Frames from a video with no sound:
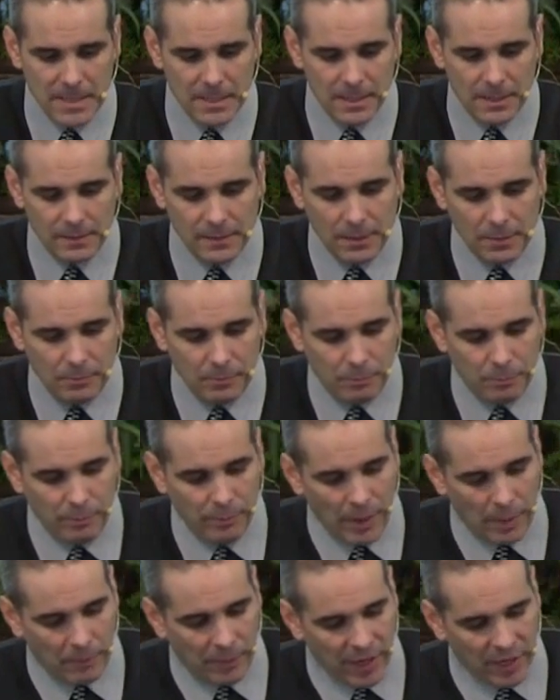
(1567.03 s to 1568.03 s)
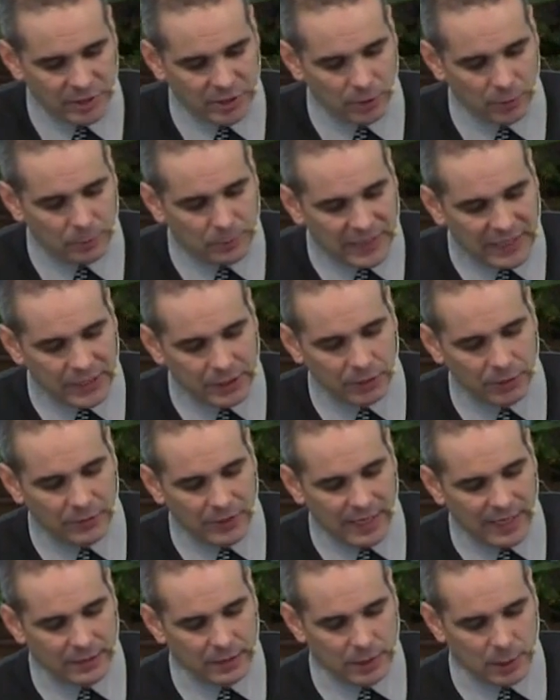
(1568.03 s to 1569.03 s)
The Apostle Peter
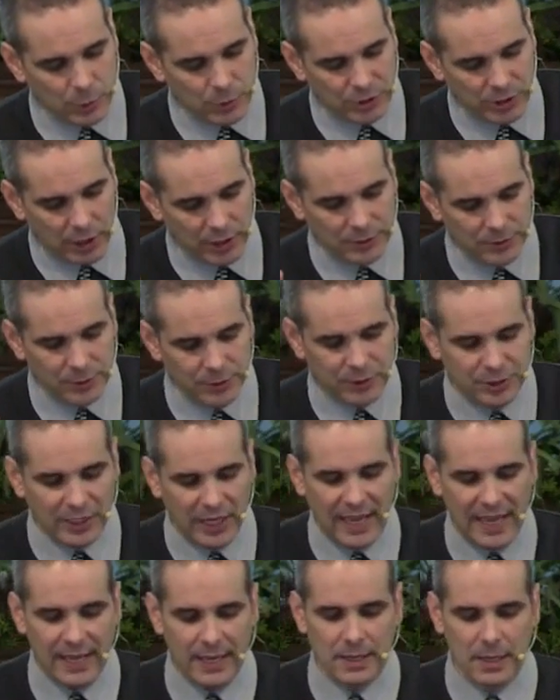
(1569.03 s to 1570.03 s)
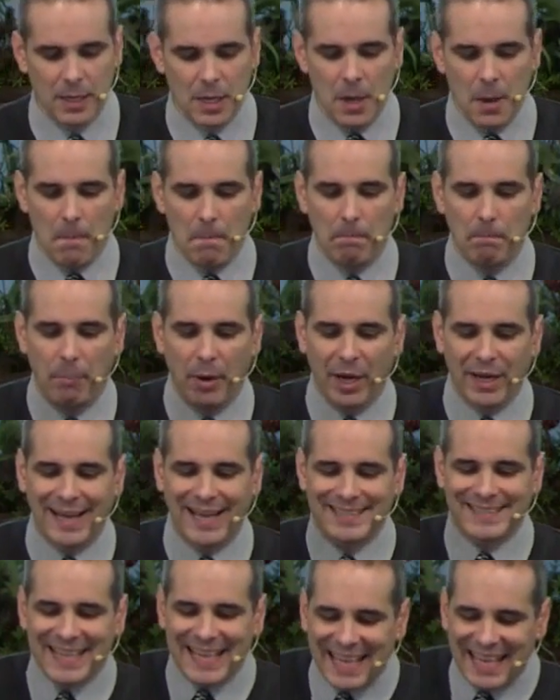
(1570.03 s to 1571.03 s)
then goes on to say, but
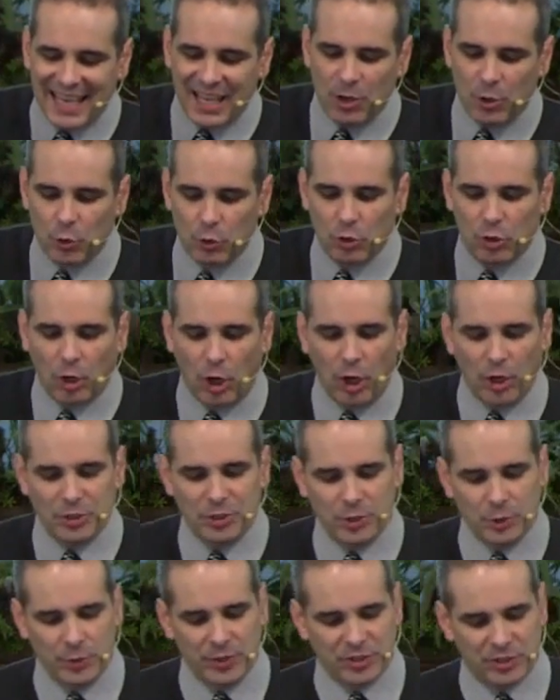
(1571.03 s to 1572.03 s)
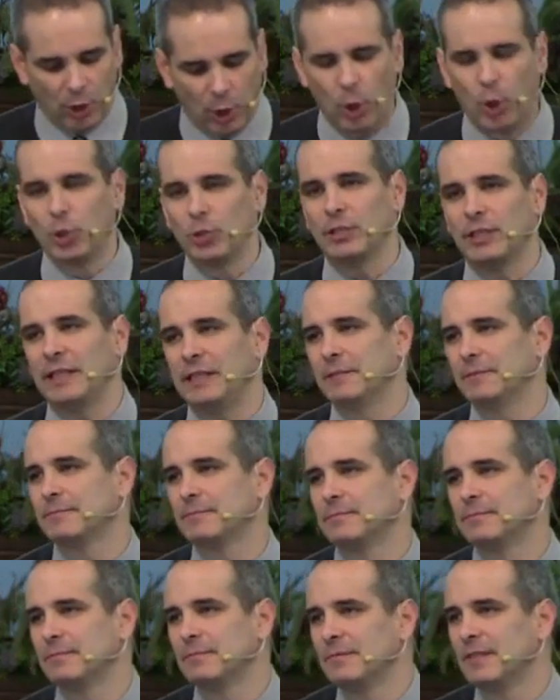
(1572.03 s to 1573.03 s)
as He who called you is holy,
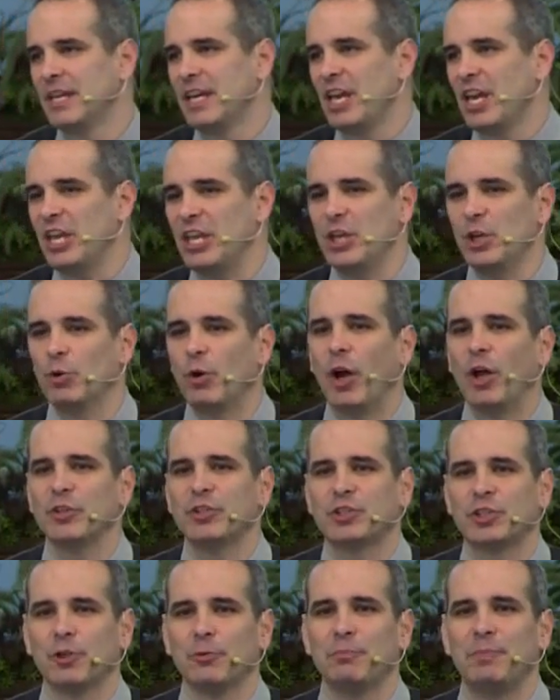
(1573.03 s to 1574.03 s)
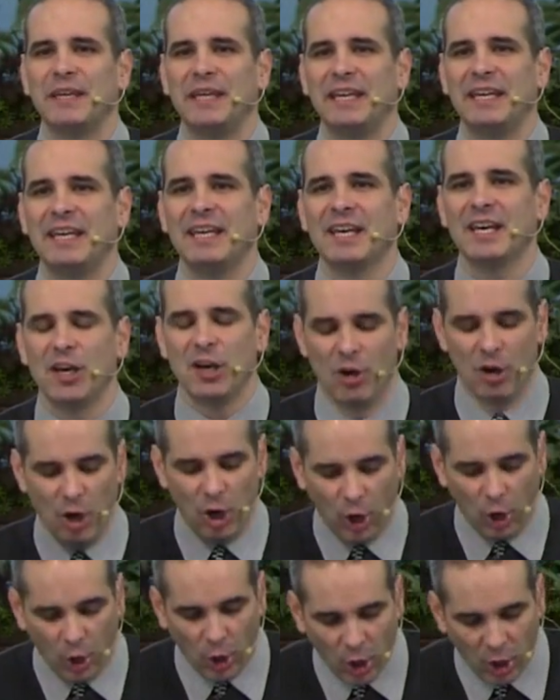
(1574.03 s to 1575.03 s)
you also be
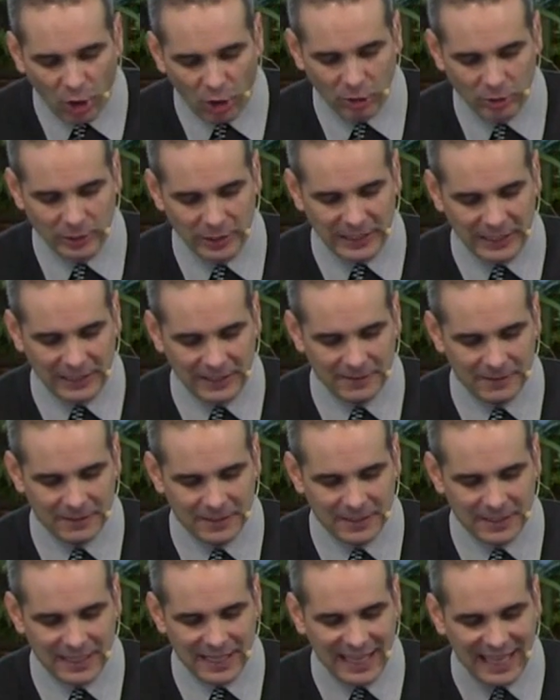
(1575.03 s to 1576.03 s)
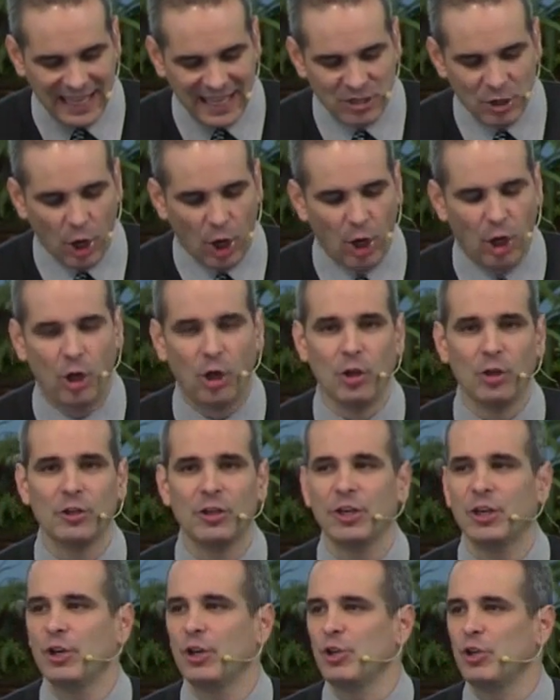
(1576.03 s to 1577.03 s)
holy in
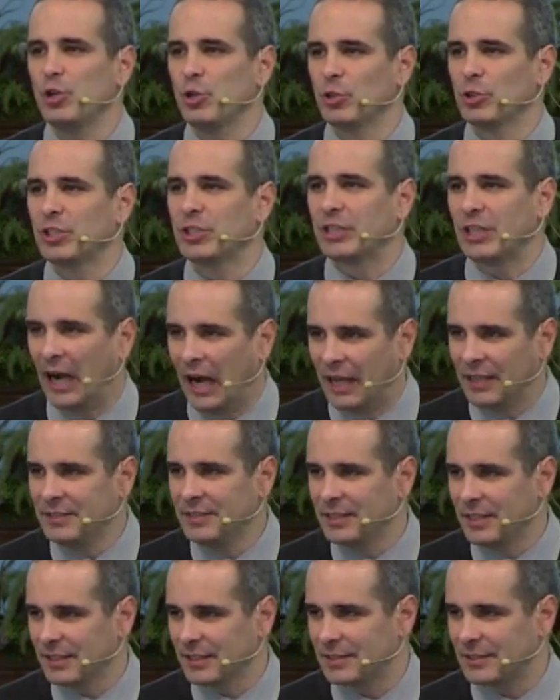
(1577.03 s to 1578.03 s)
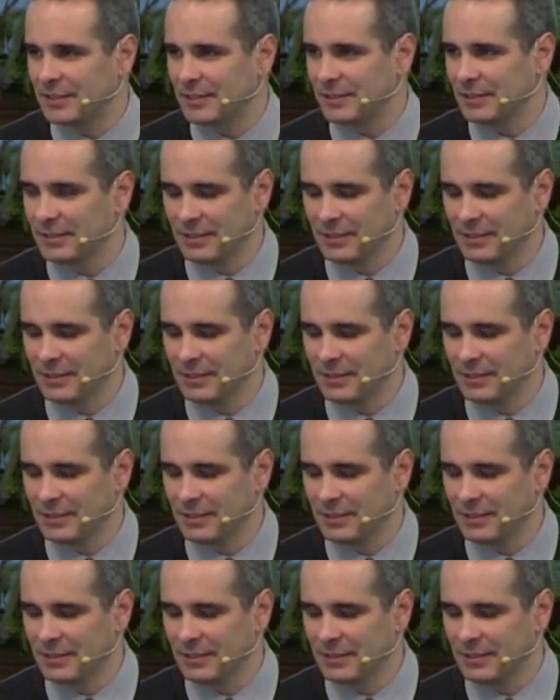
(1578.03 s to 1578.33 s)
all your conduct.